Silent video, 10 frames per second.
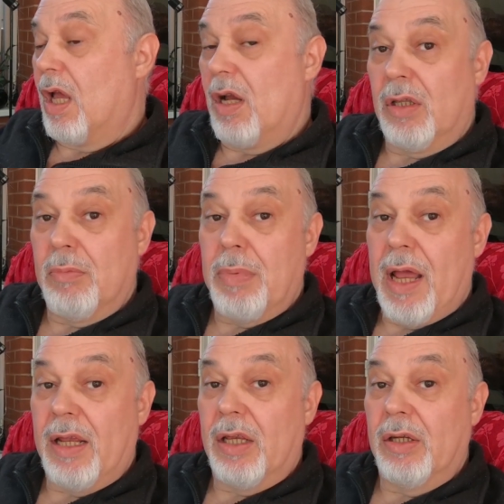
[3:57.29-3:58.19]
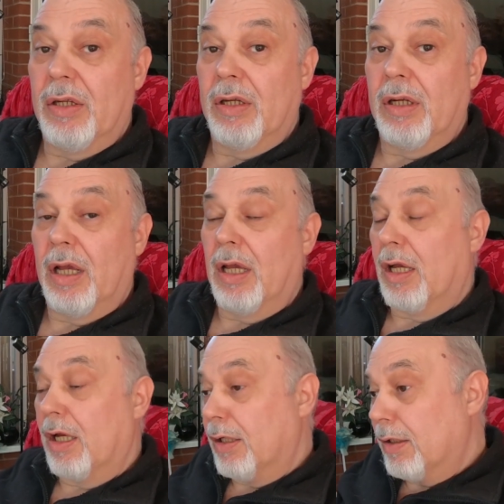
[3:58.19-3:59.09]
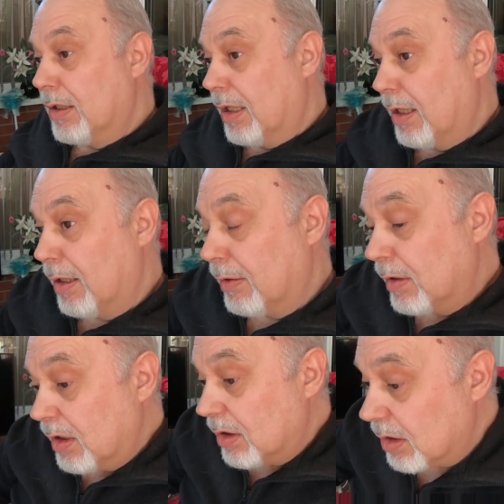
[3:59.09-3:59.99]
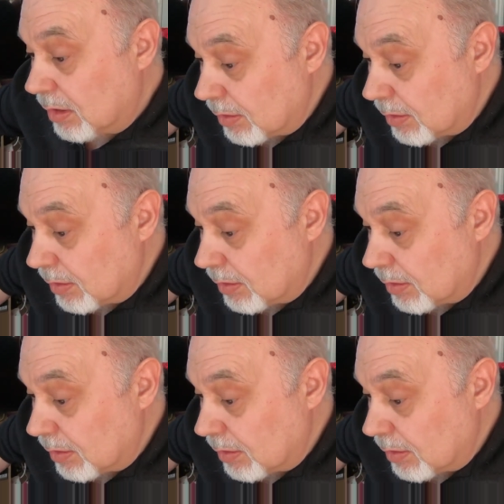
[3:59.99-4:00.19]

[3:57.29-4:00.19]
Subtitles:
out the back here, and so